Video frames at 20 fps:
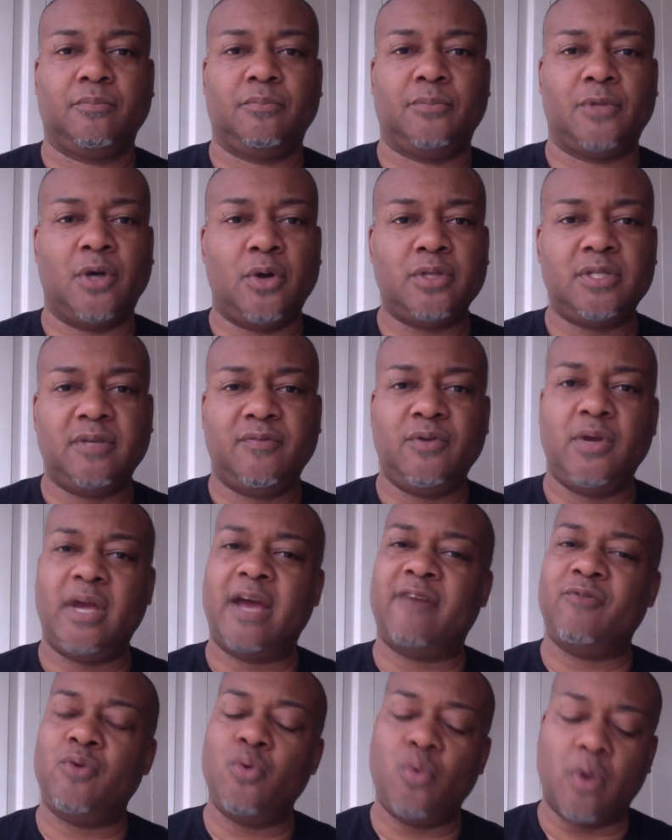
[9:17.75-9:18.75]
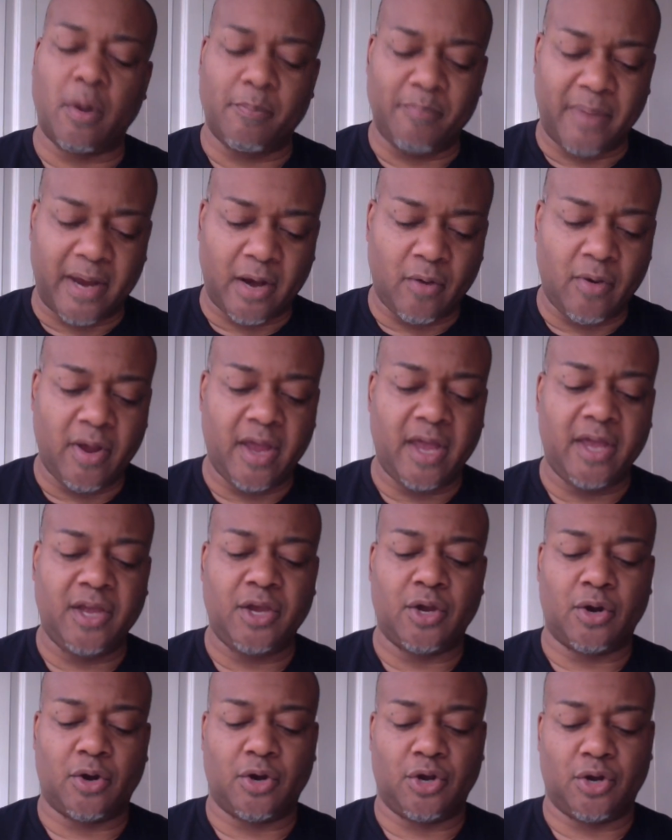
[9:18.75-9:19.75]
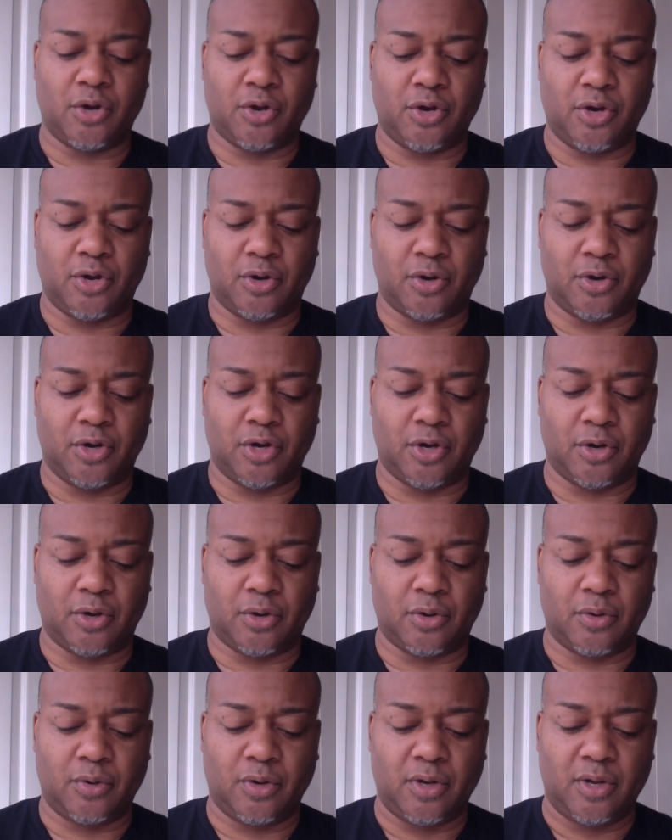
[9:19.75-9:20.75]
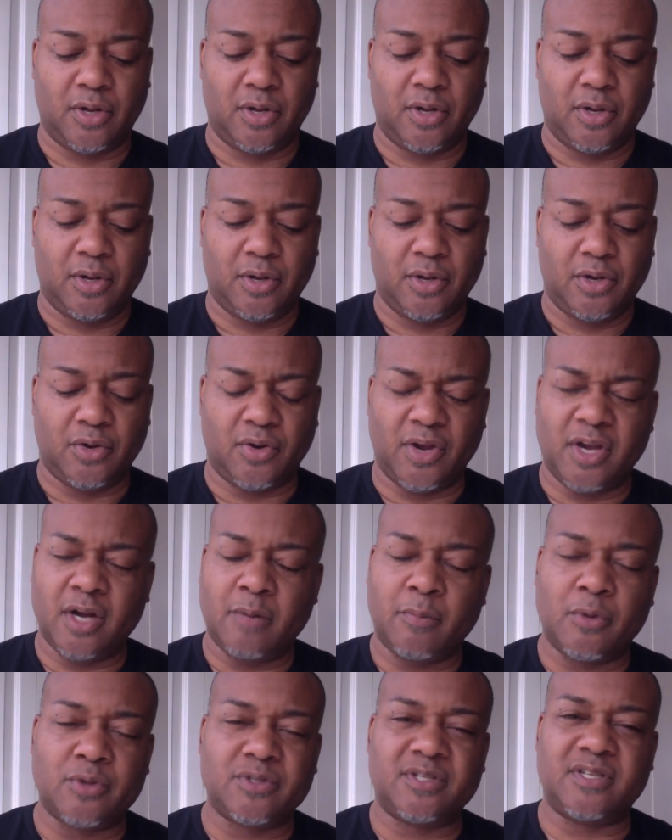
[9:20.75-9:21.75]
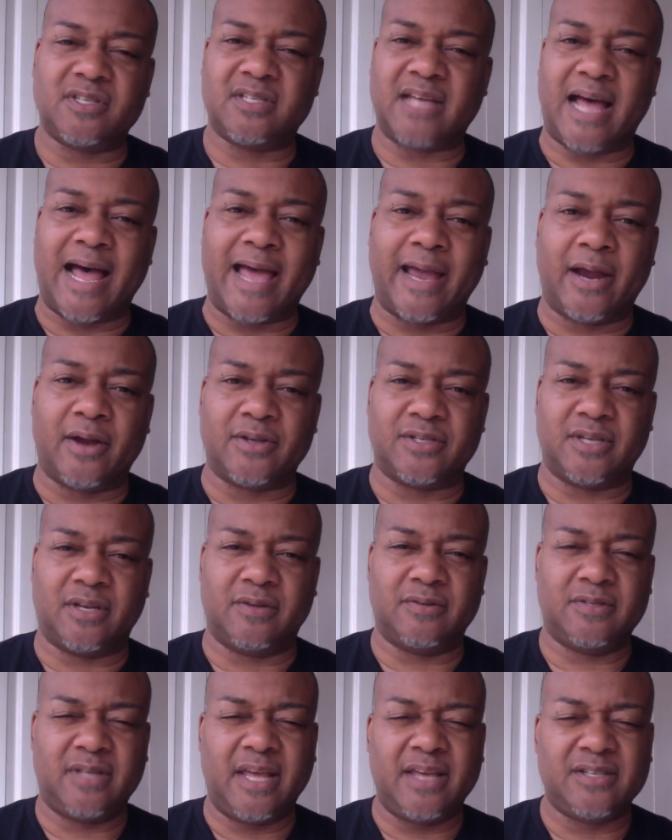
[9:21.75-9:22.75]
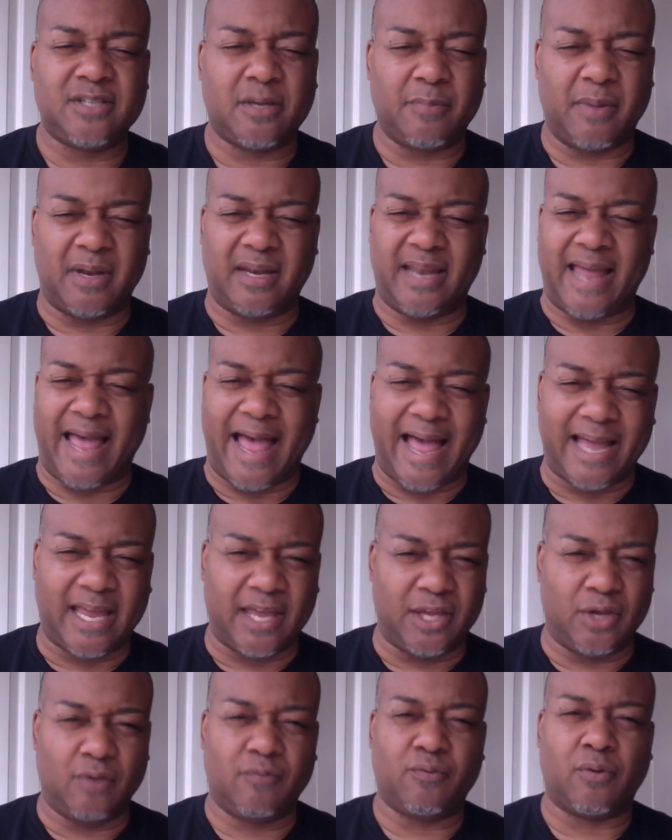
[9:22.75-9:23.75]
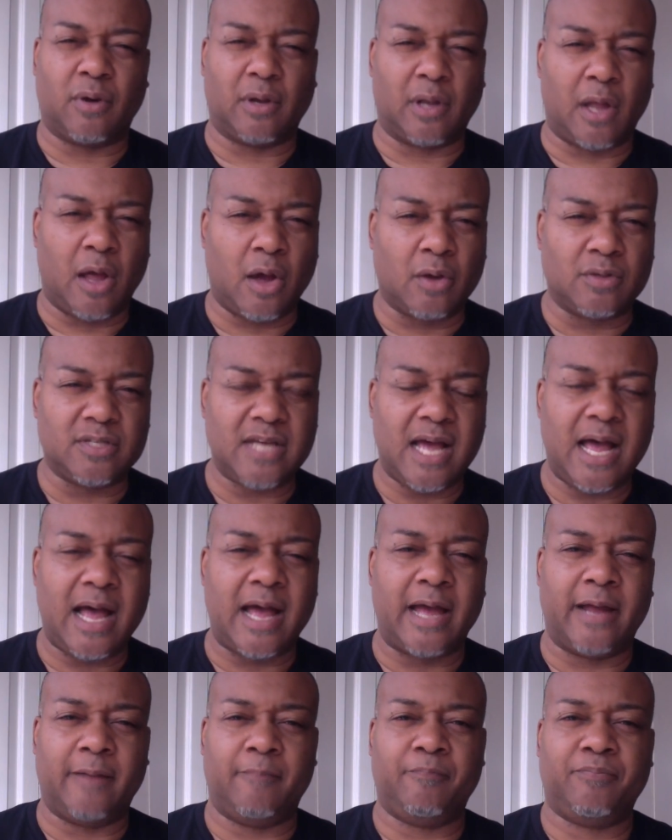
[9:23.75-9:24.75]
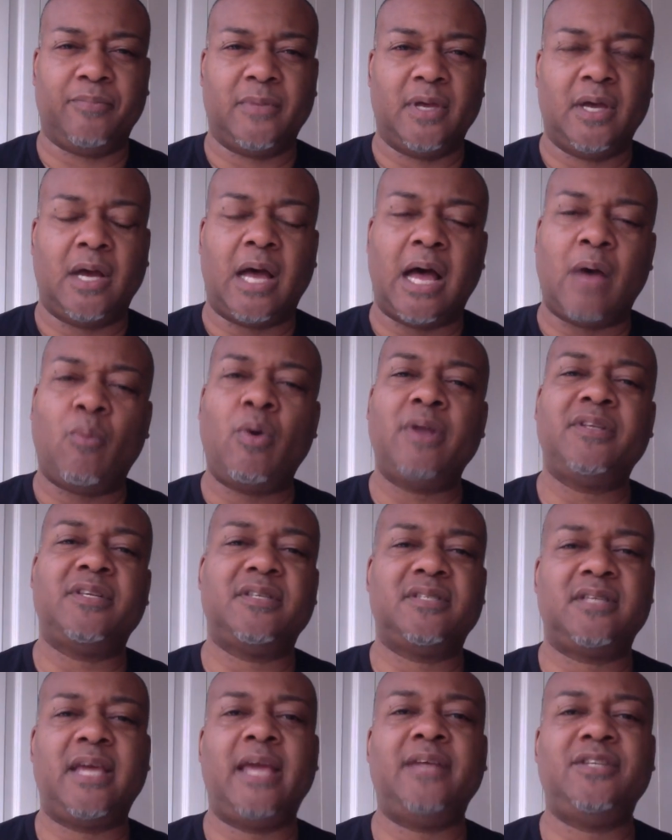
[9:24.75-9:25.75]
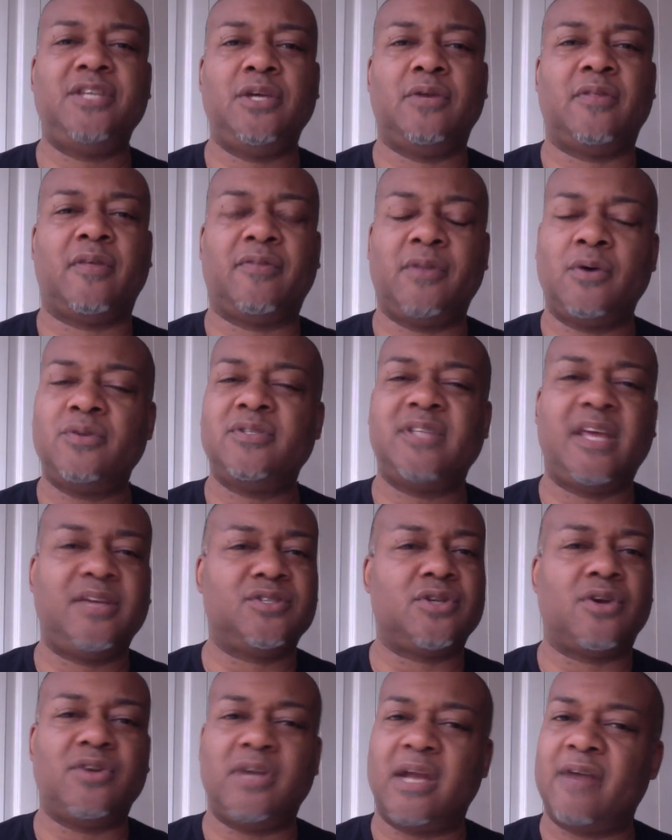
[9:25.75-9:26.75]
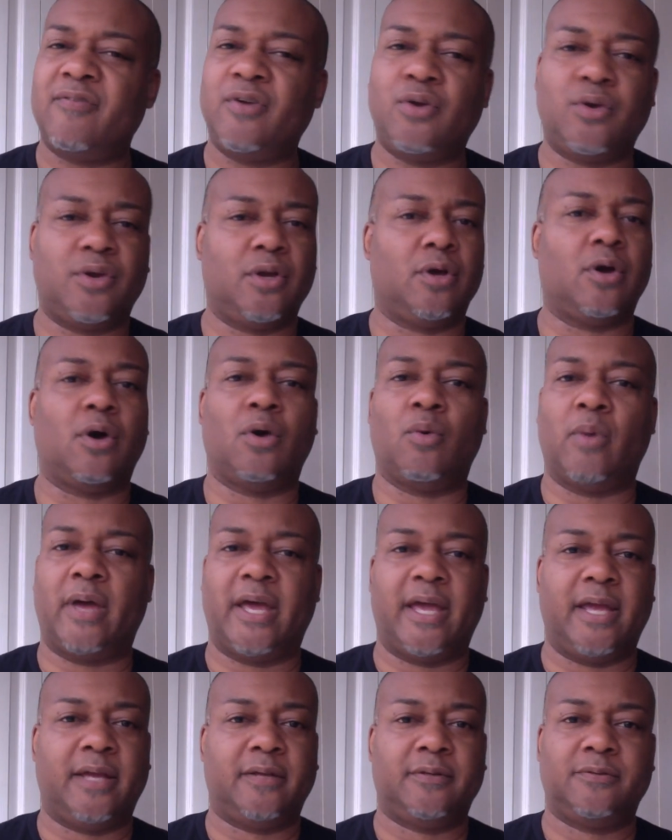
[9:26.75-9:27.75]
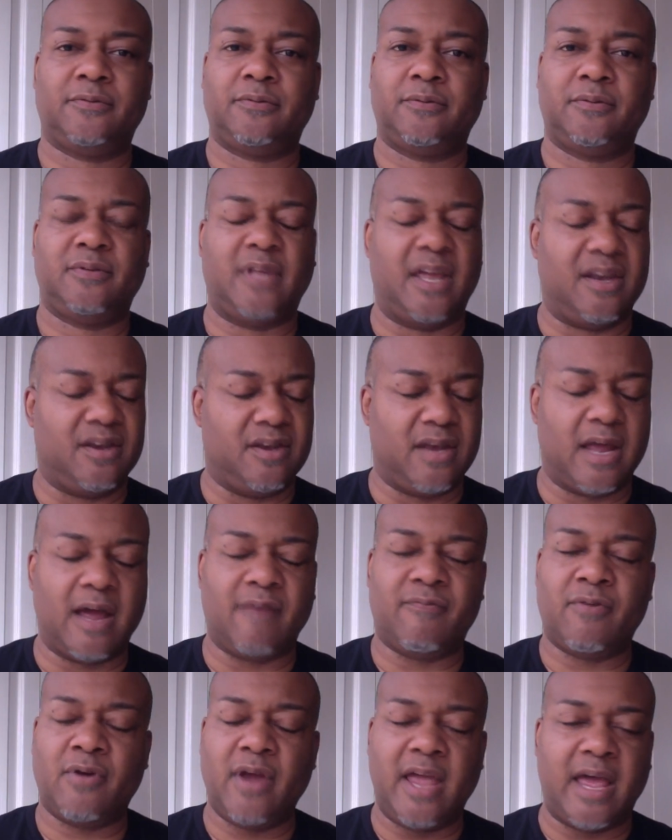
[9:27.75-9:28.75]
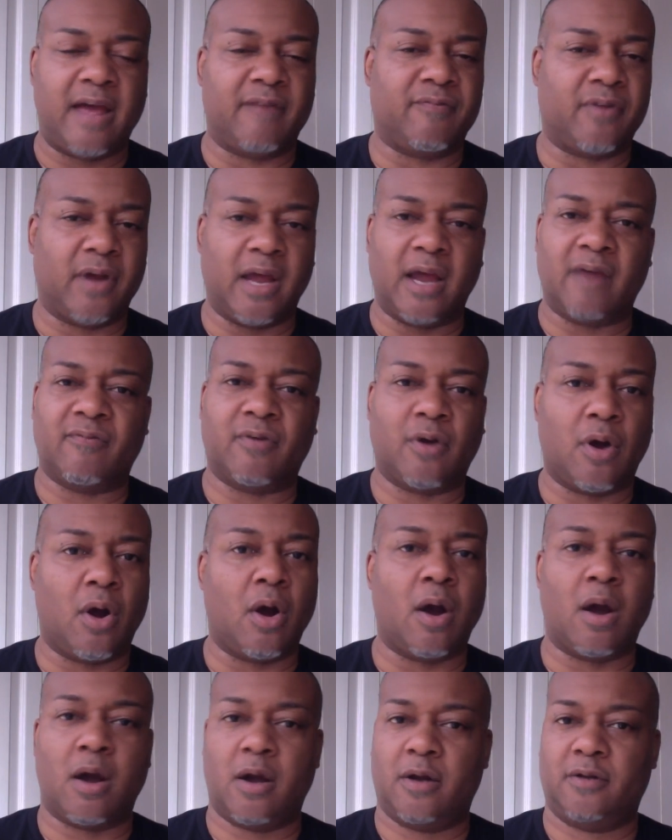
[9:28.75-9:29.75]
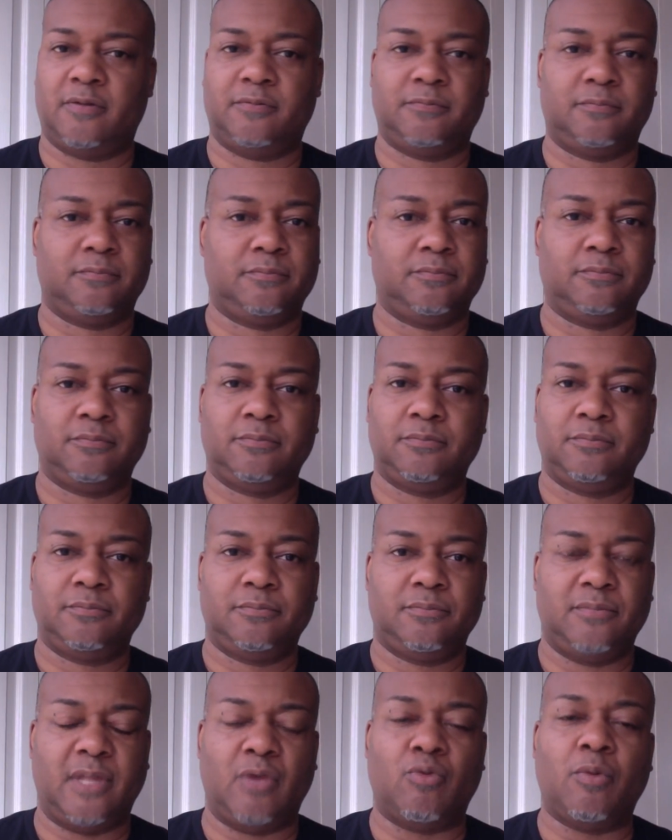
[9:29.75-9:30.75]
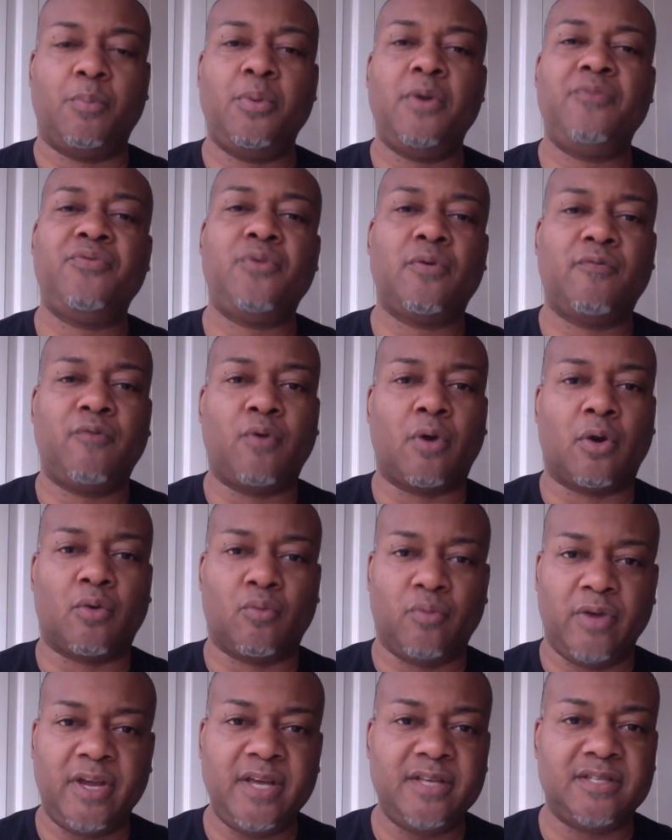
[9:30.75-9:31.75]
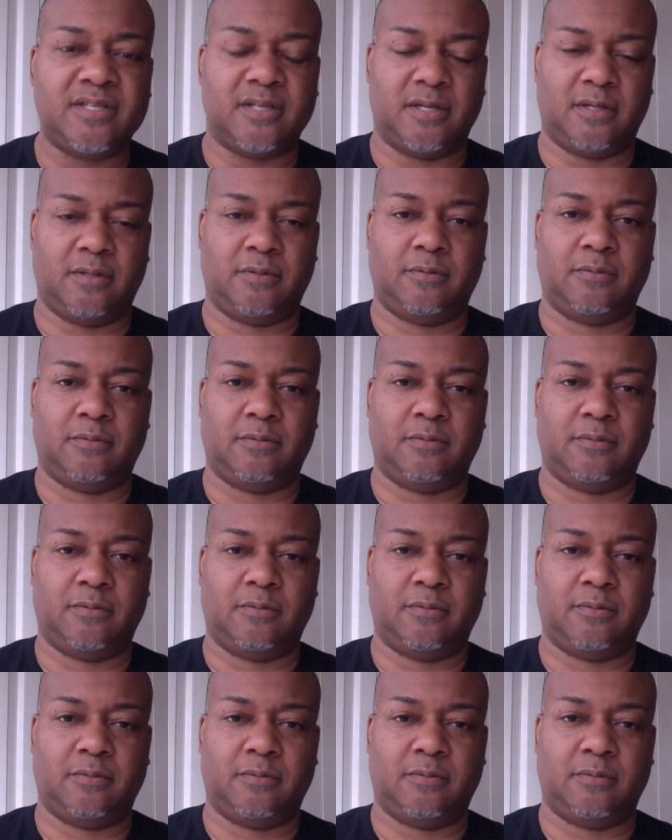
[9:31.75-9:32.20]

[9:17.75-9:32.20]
those of you who are burying your innermost desires and it's things that have been nagging you for a long time, I want to say to you that those things are never going to go away. They never, ever, ever are. They were put there for a reason.